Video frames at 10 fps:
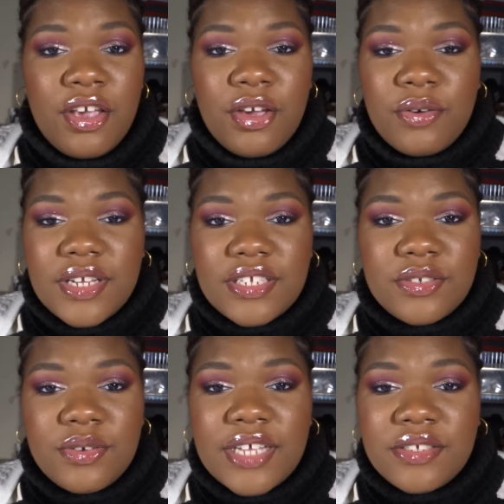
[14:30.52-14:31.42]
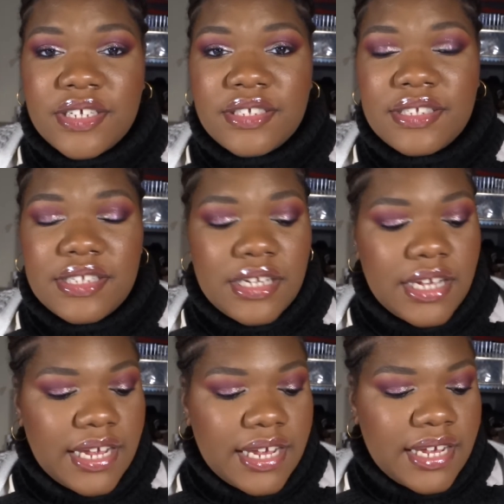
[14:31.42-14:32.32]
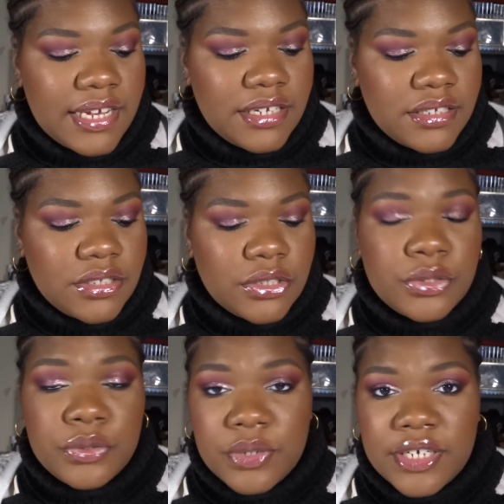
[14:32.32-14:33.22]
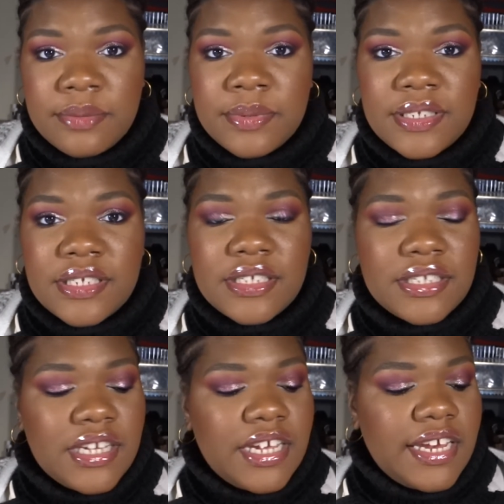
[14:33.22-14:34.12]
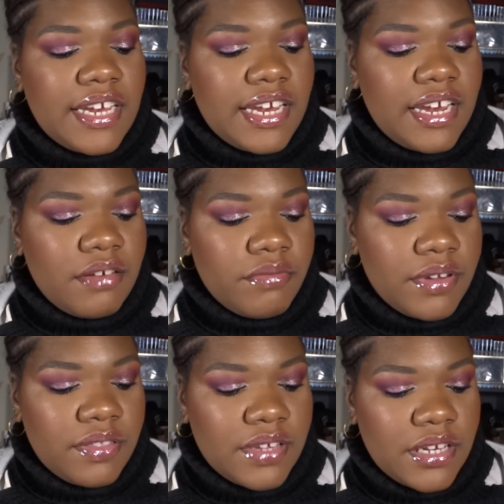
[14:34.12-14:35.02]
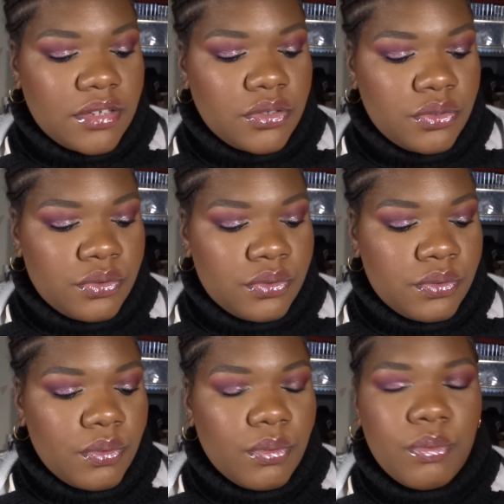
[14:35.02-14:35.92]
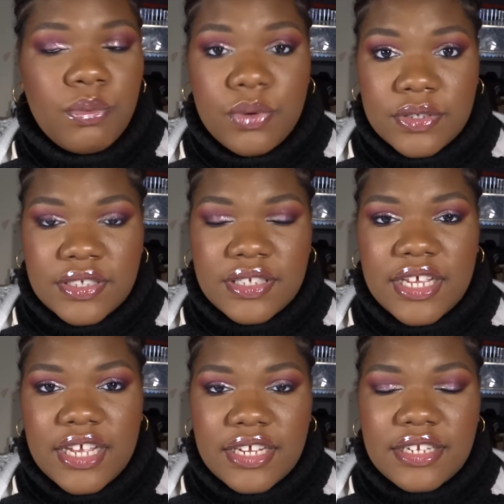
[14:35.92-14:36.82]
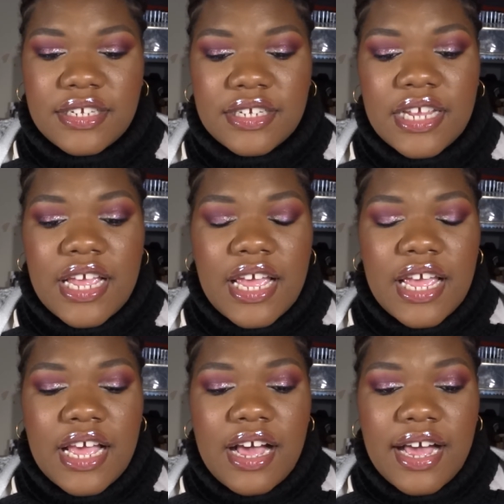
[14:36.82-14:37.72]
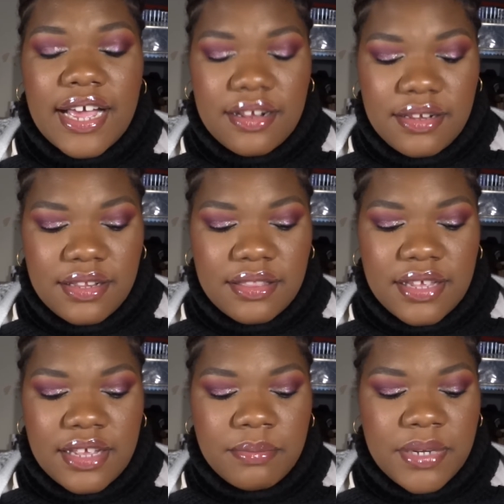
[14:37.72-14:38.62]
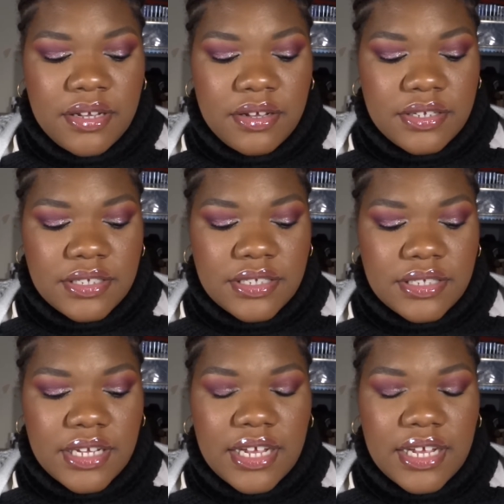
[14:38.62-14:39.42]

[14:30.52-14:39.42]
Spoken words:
Okay, so as you can see, I scraped everything to one side. I did that because